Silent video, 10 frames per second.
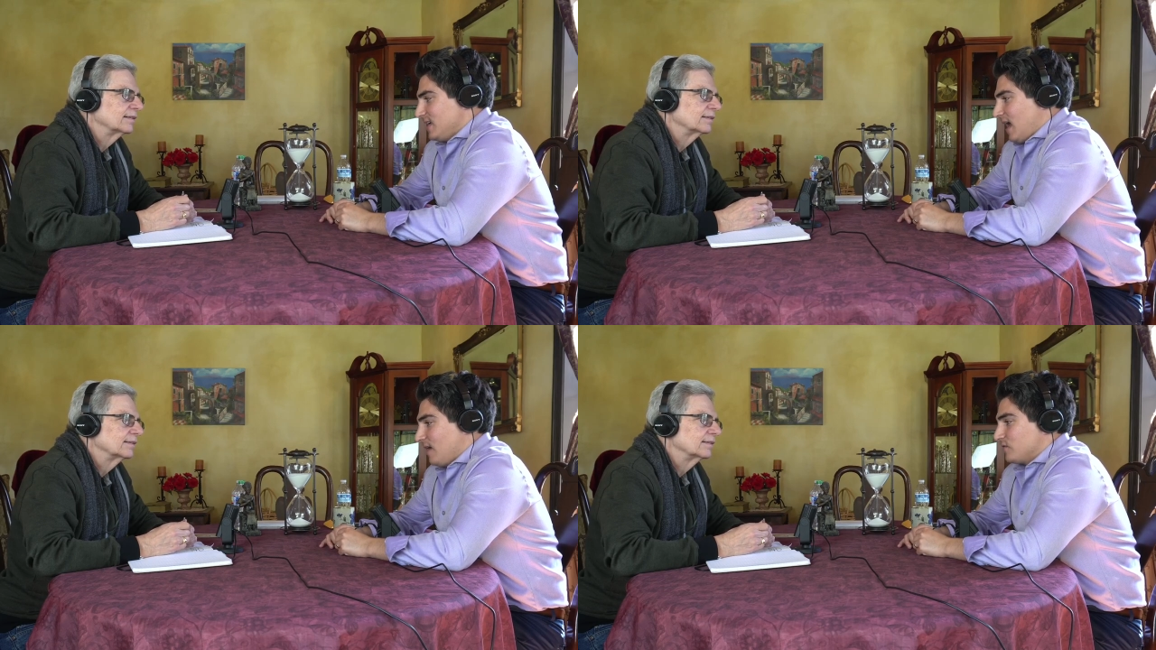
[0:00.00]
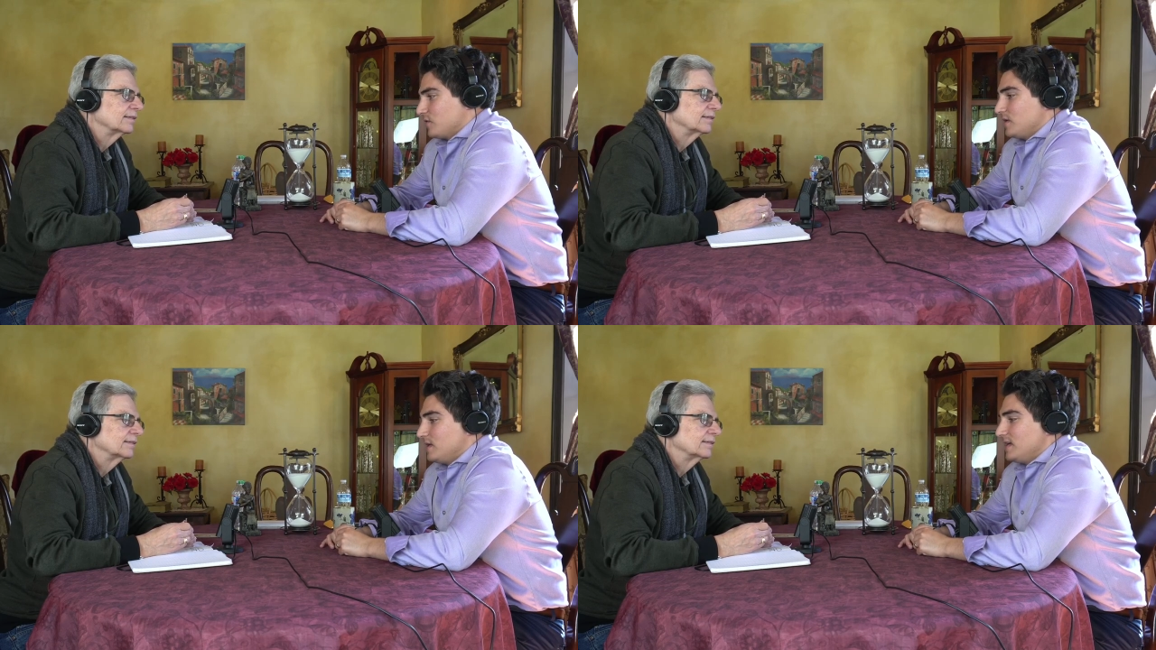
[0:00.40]

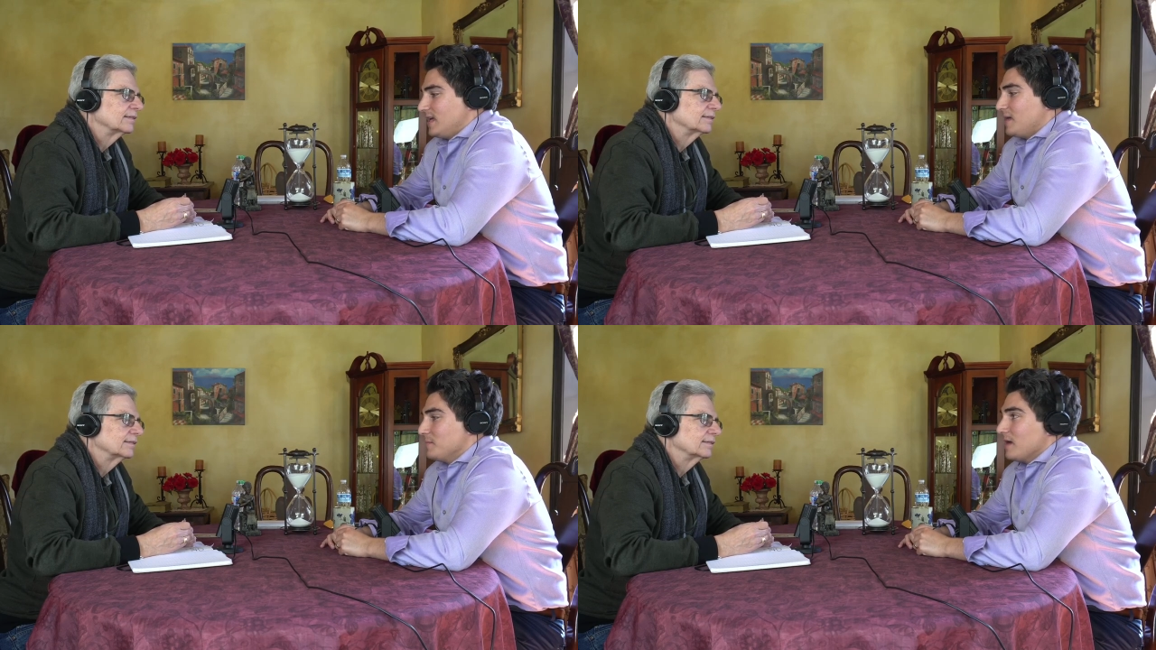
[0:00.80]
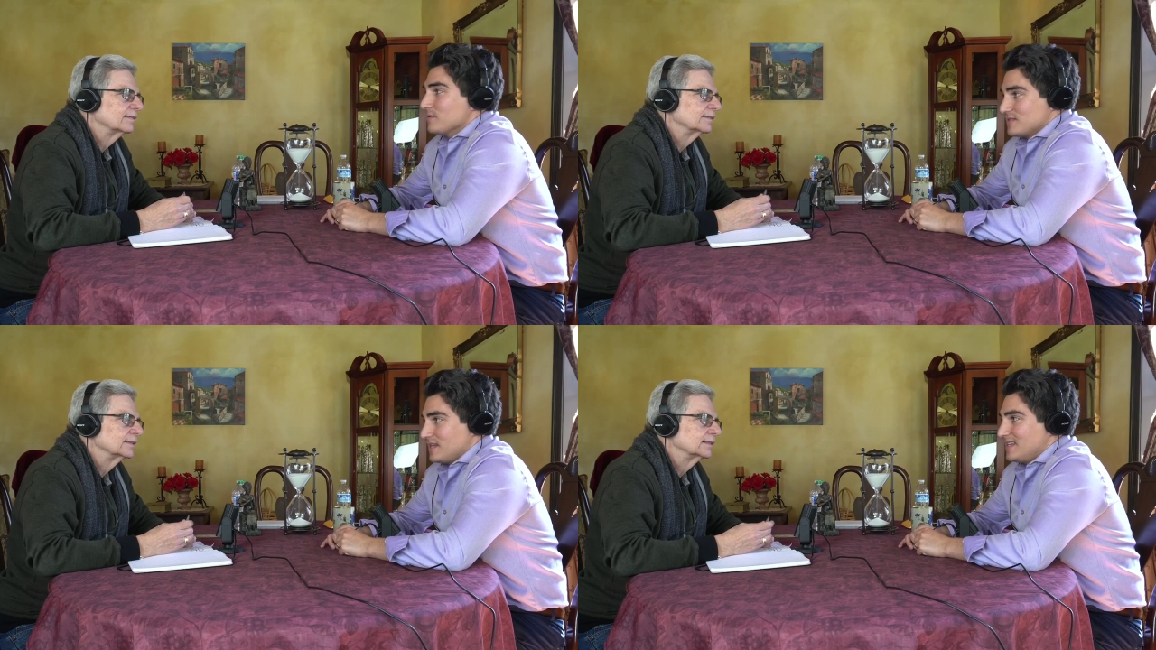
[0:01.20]
Speaker 1: after he came
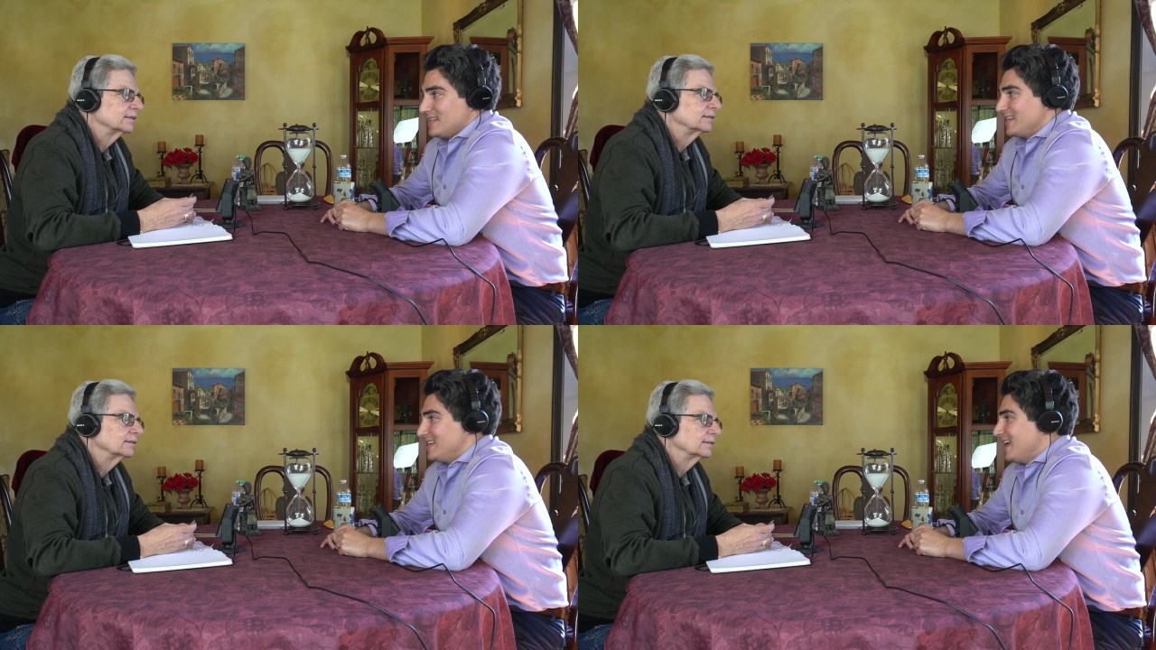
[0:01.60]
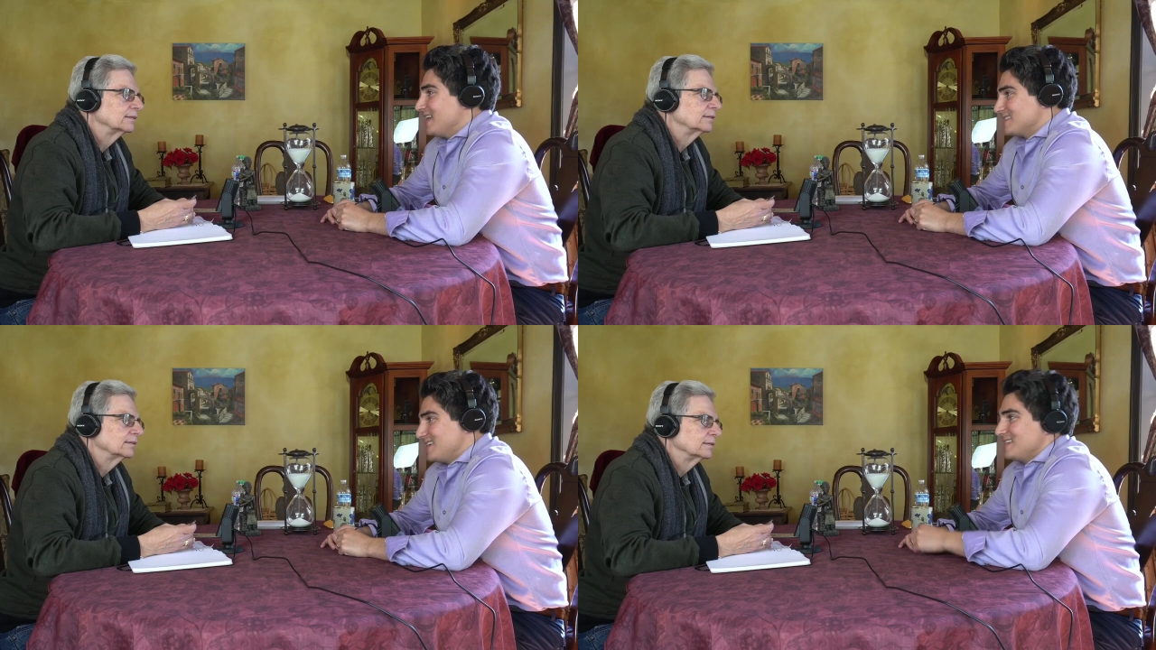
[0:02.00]
out saying that he
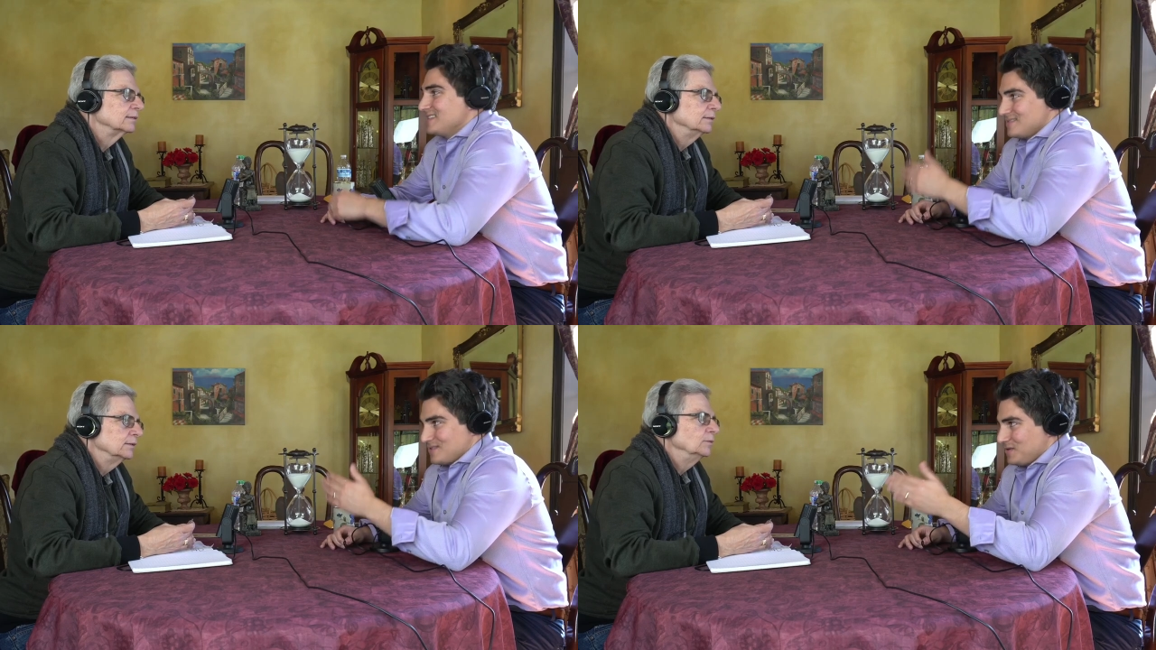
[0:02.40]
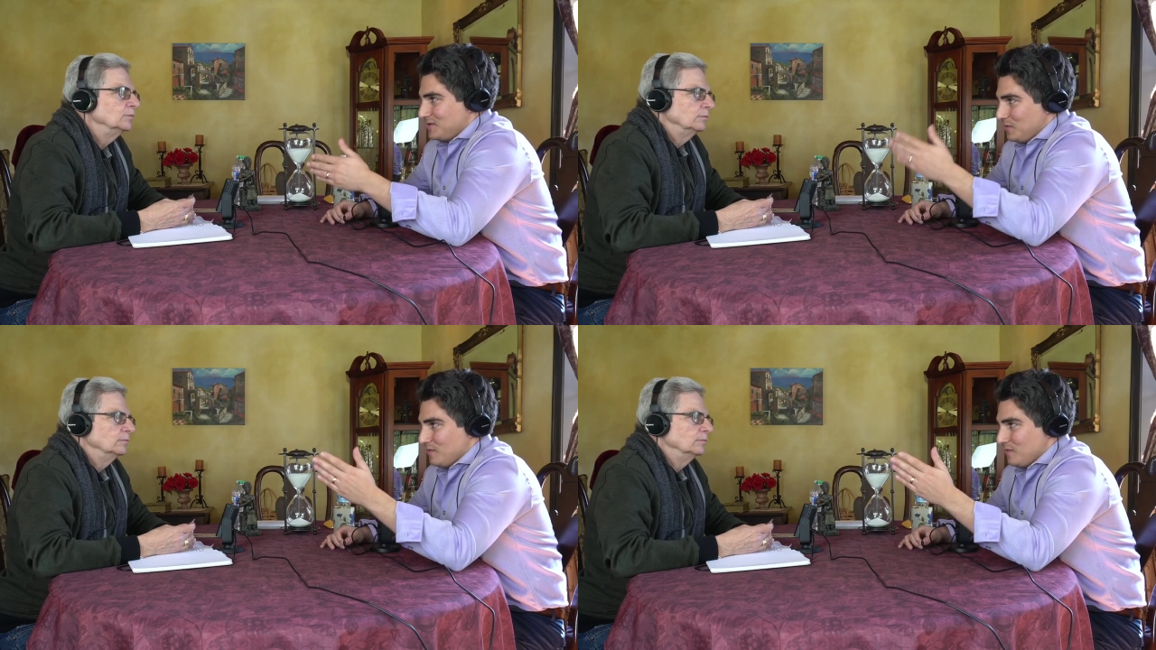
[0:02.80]
had seen certain